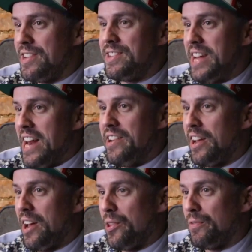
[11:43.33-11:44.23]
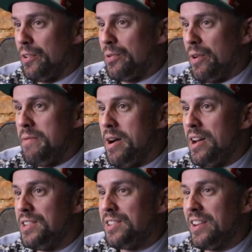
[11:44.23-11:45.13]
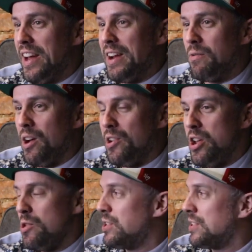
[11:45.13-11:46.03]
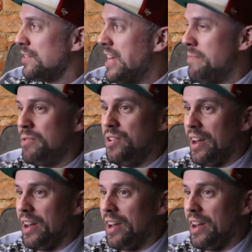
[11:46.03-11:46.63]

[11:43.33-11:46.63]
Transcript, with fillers: a tent together for three months, like on no sleep,